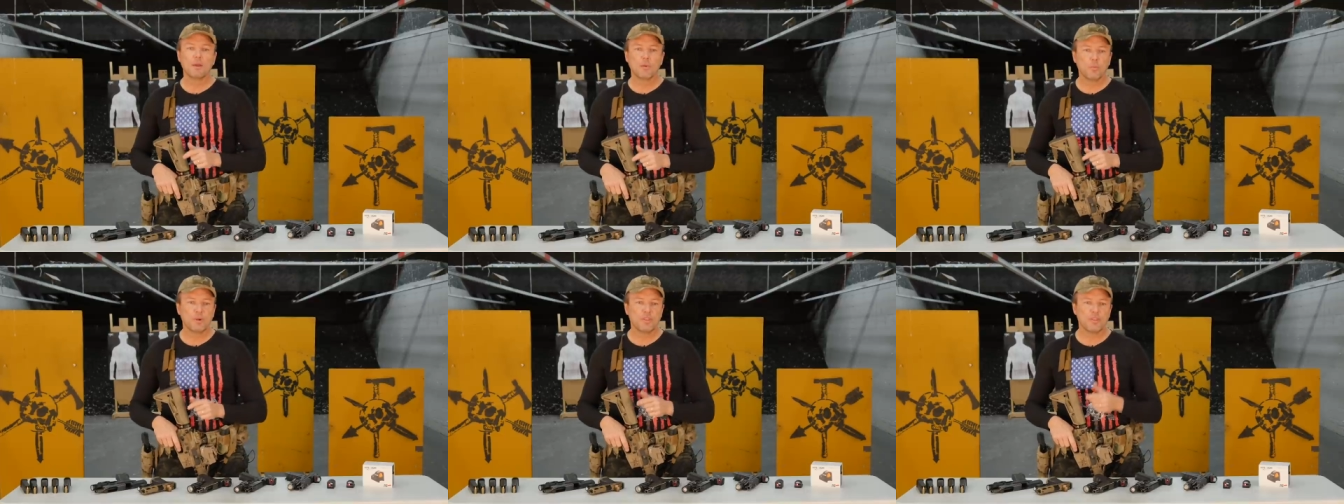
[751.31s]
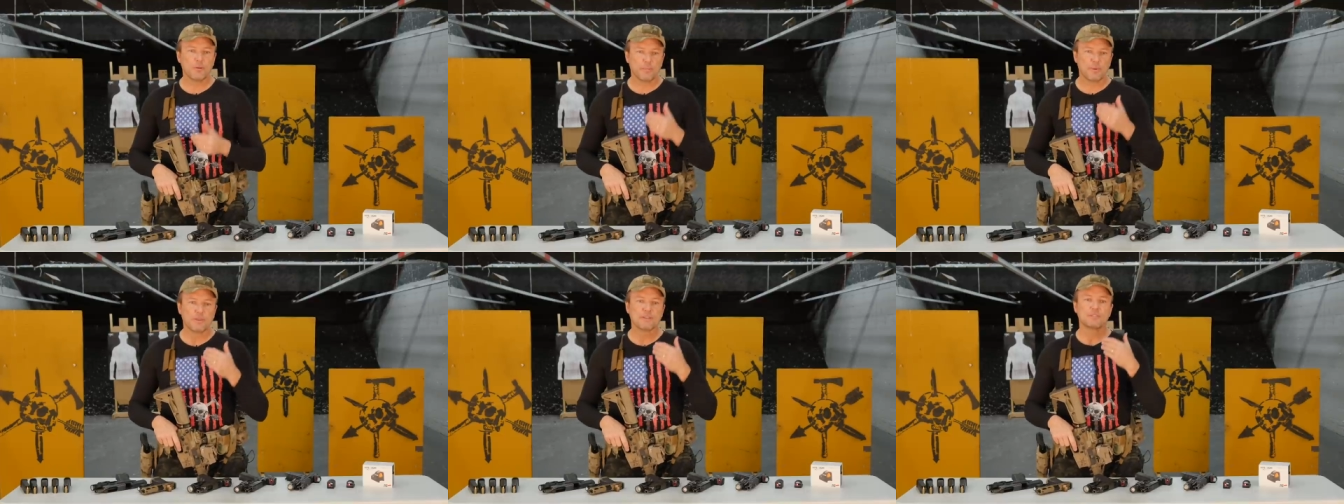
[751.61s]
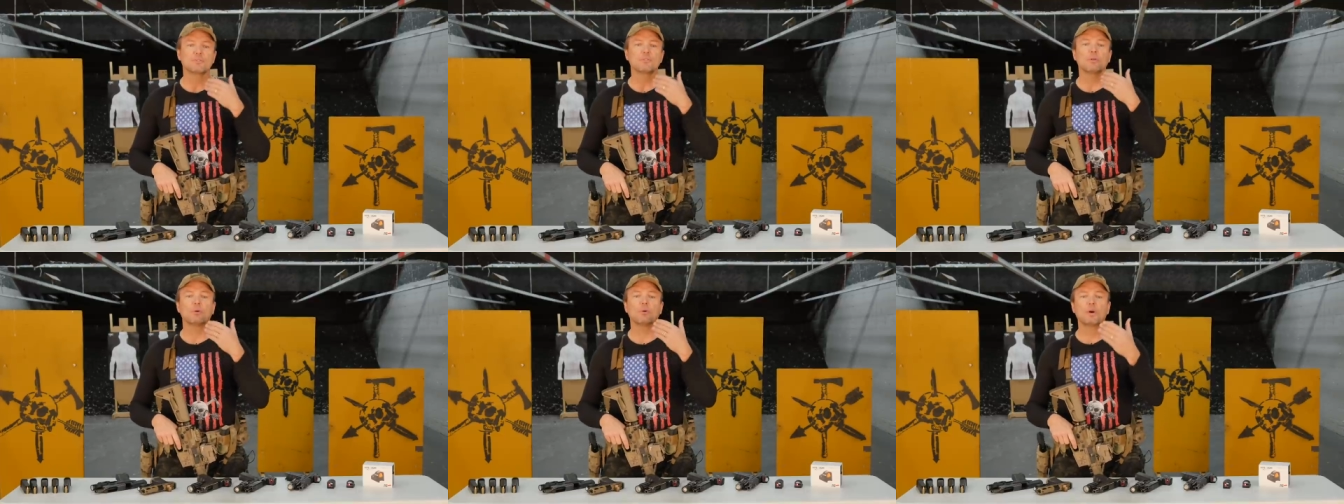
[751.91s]
with your
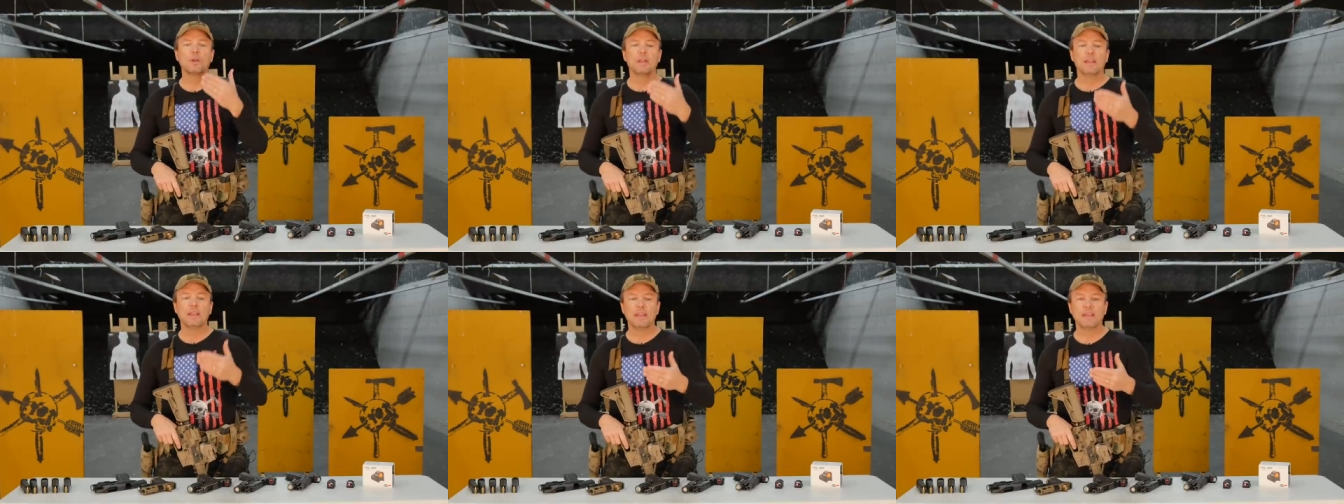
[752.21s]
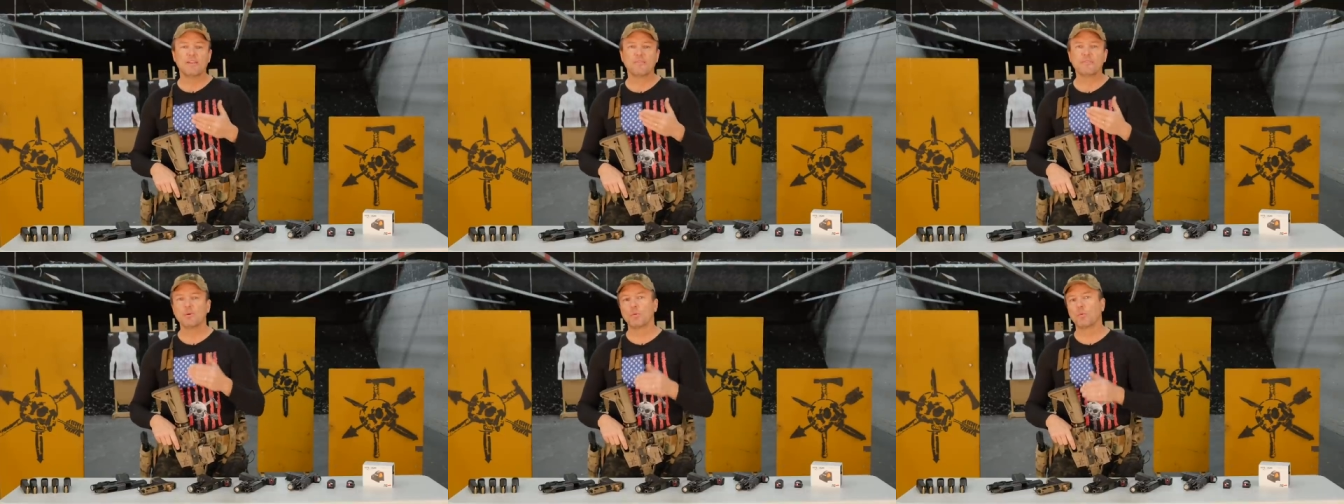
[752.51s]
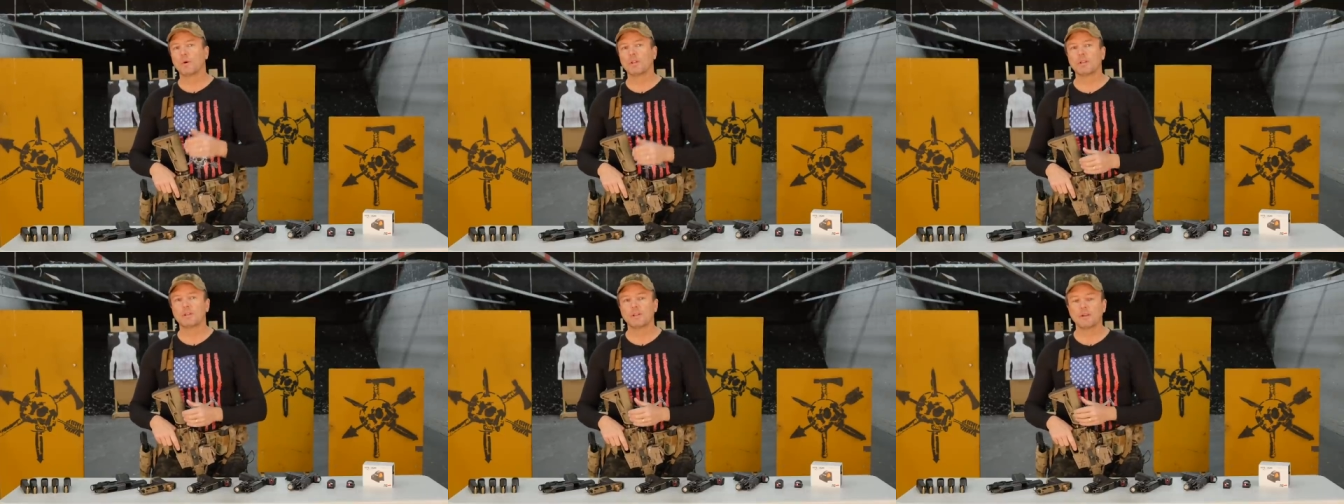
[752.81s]
pistol if you're
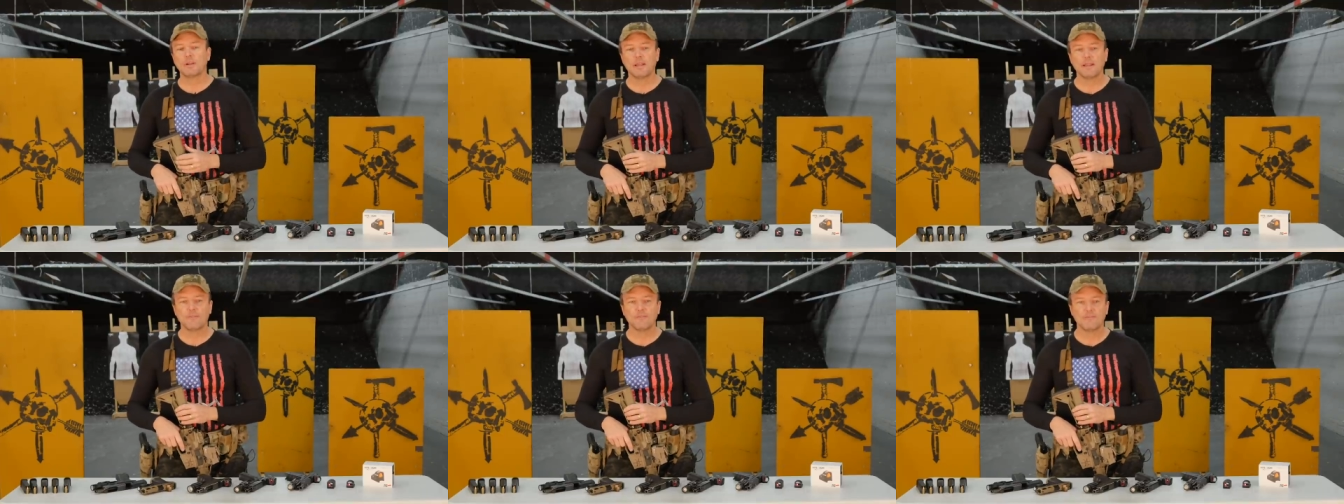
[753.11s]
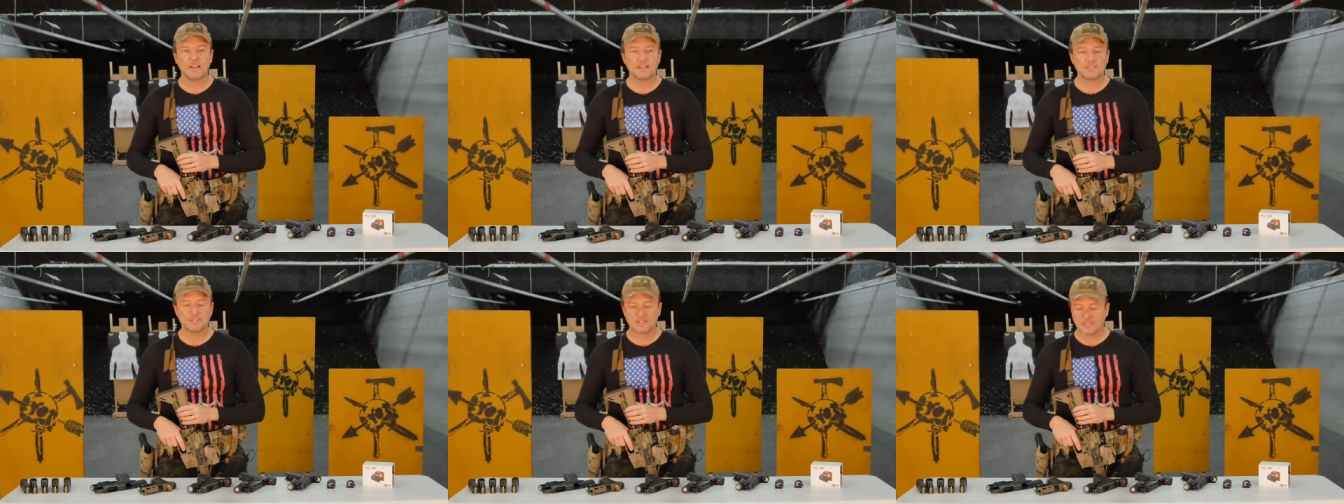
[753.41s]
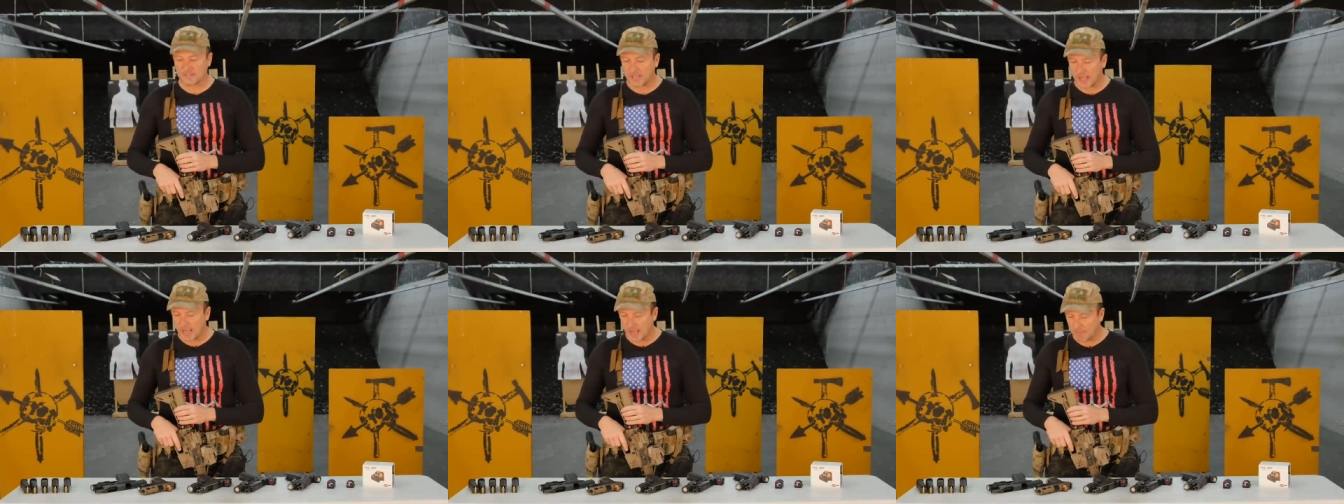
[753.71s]
willing to invest the
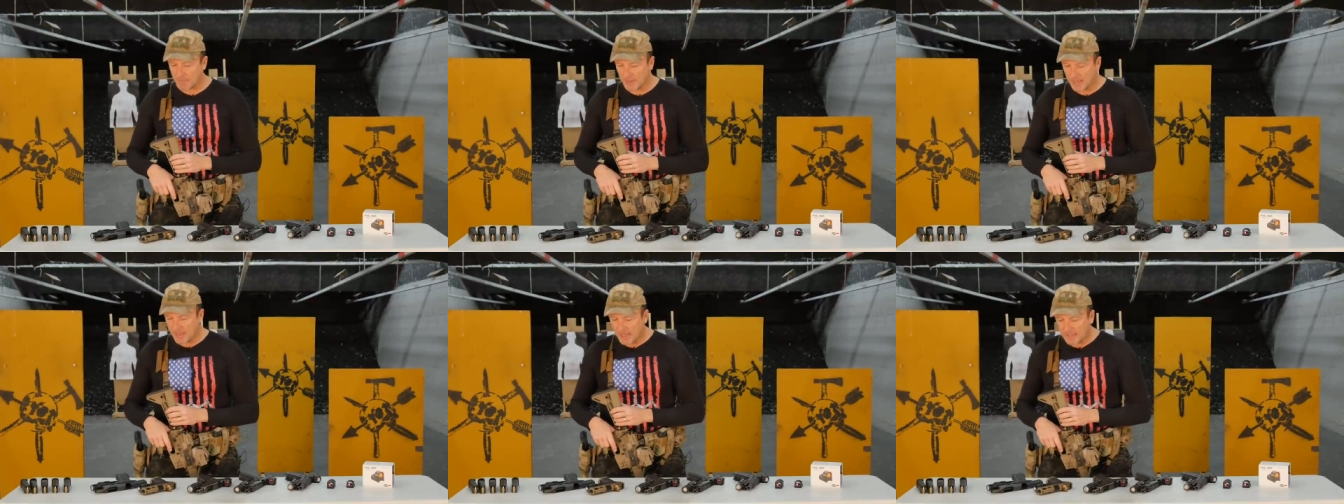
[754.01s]
time.